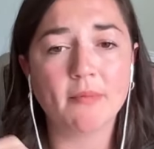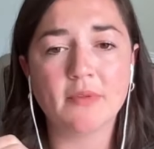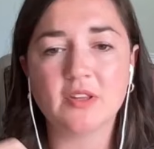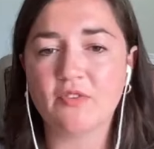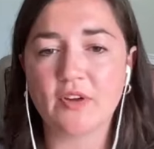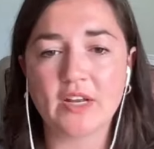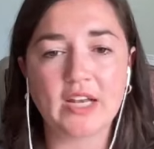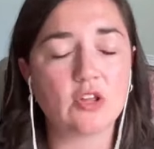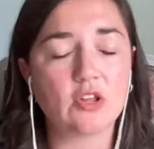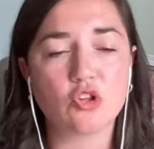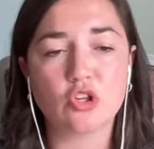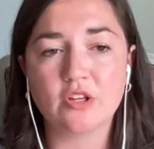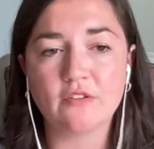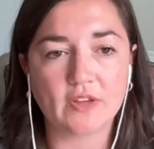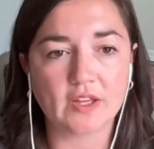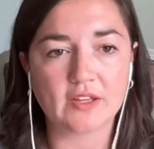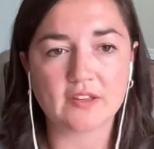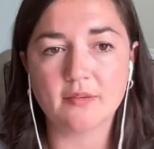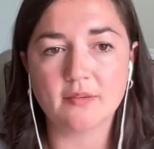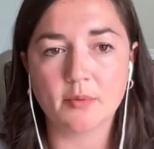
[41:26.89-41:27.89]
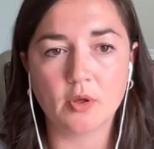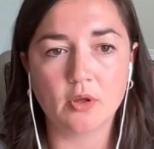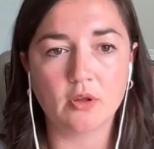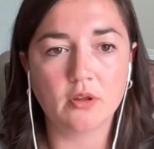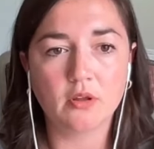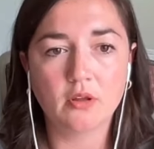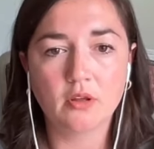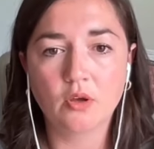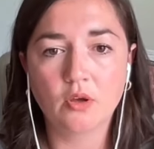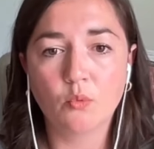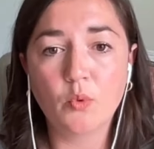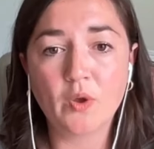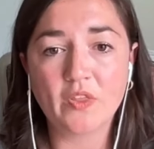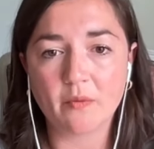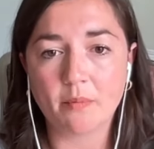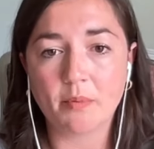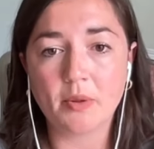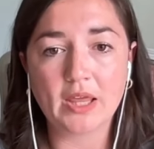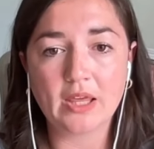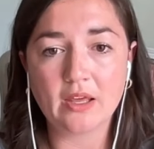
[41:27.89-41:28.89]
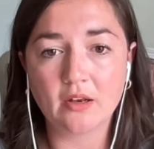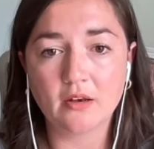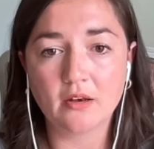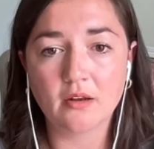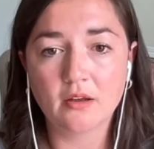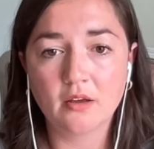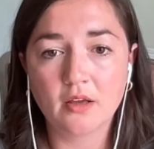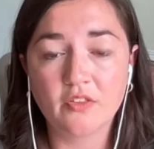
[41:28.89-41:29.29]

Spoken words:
is financially fixable with a plan.